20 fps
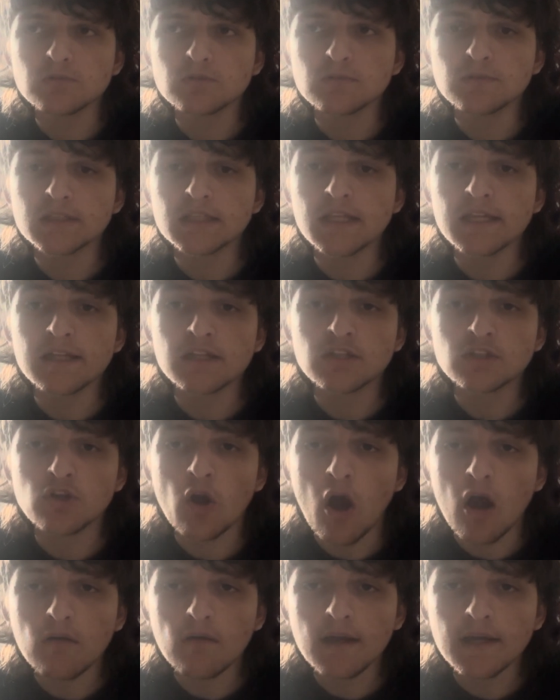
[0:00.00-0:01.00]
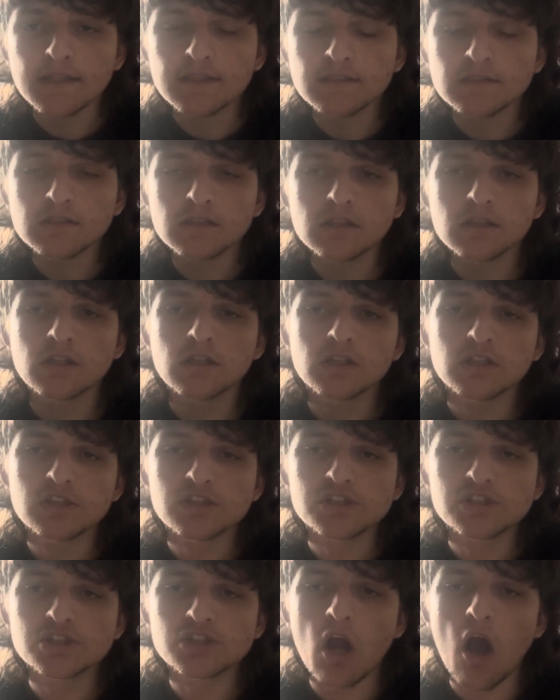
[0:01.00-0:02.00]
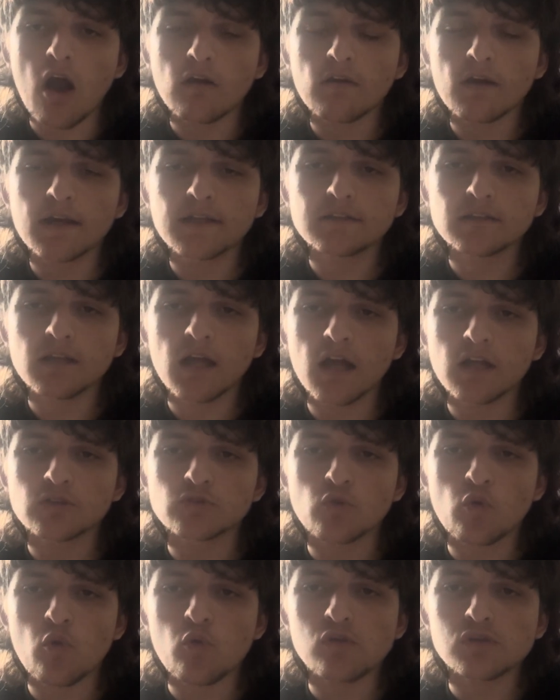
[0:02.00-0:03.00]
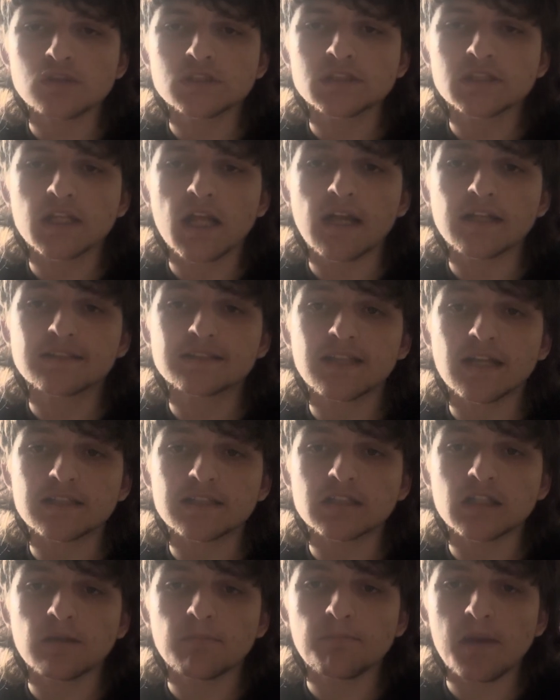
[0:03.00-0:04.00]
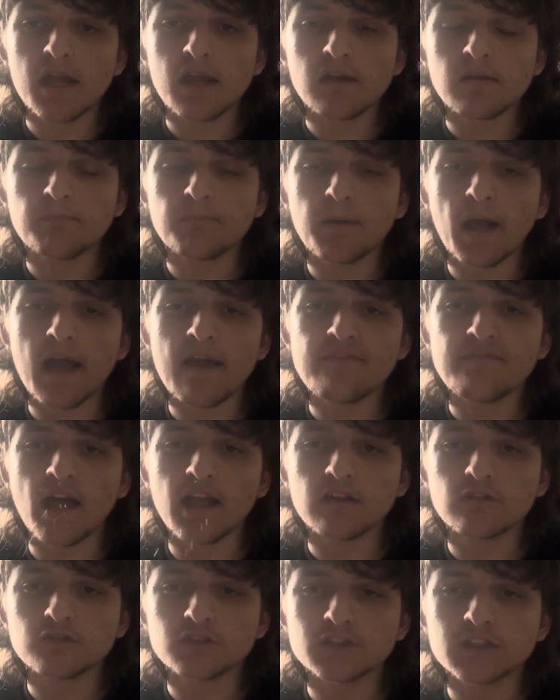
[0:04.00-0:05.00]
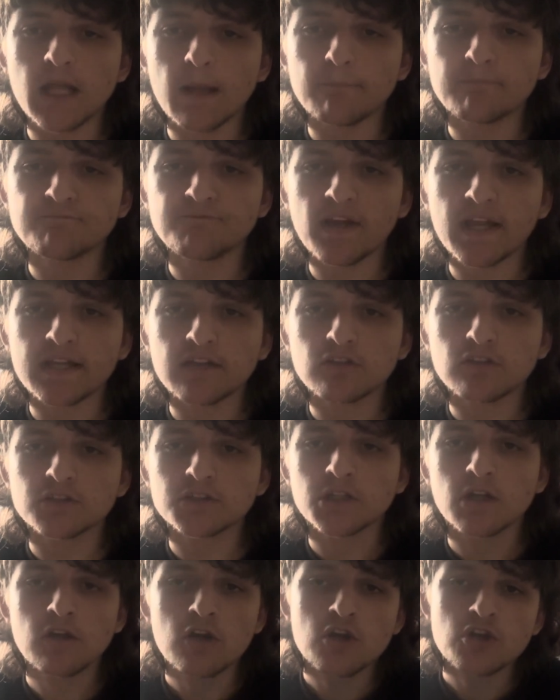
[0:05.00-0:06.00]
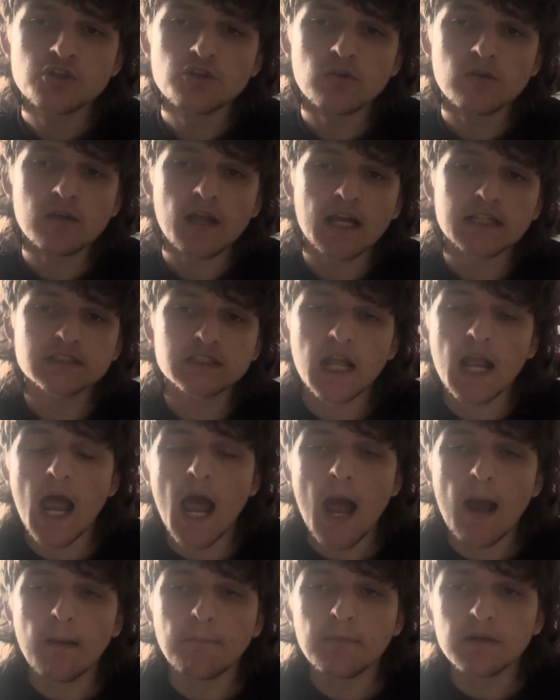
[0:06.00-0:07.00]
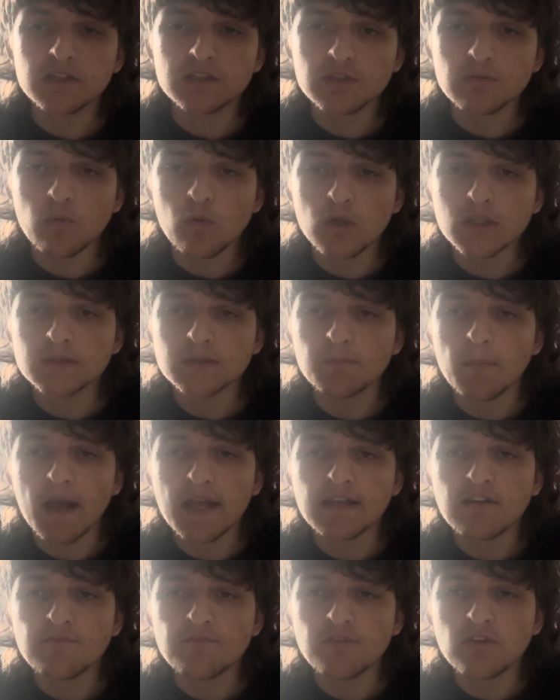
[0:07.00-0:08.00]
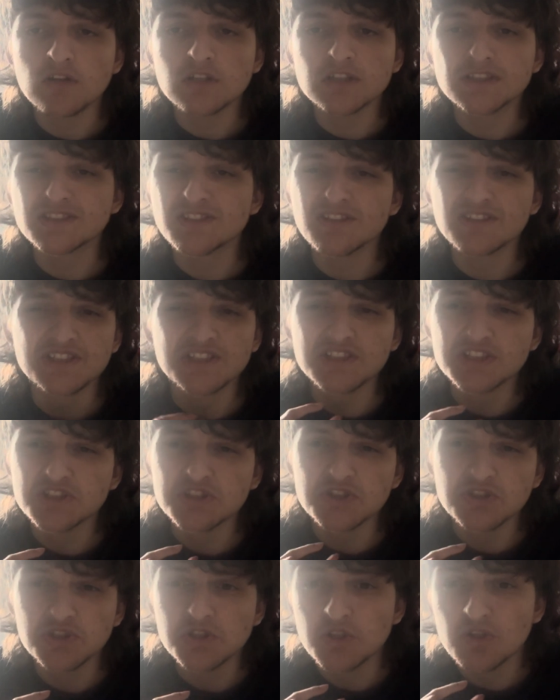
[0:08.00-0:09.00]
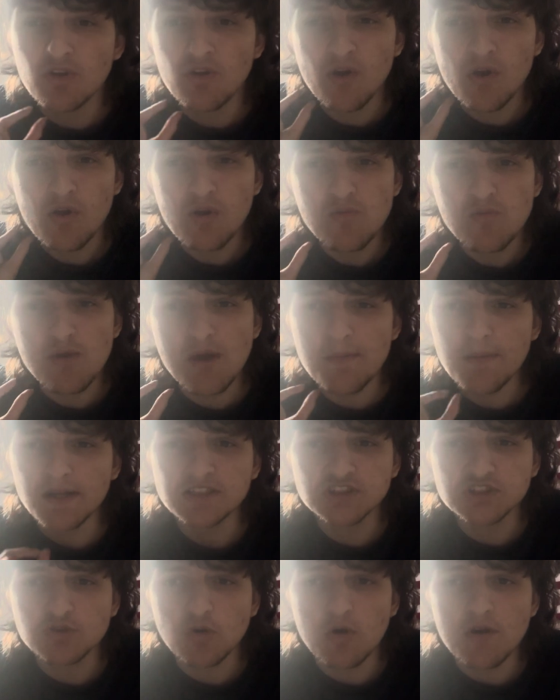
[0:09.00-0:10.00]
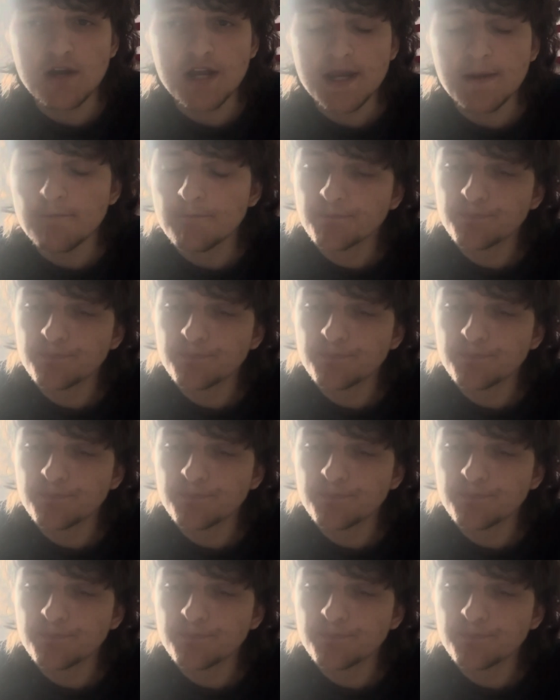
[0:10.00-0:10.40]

We see Scott Lang and Ghost get disappeared by Thanos snapping fingers. So that's it, Ant-Man and the Wasp MicroVerse, this reboot story.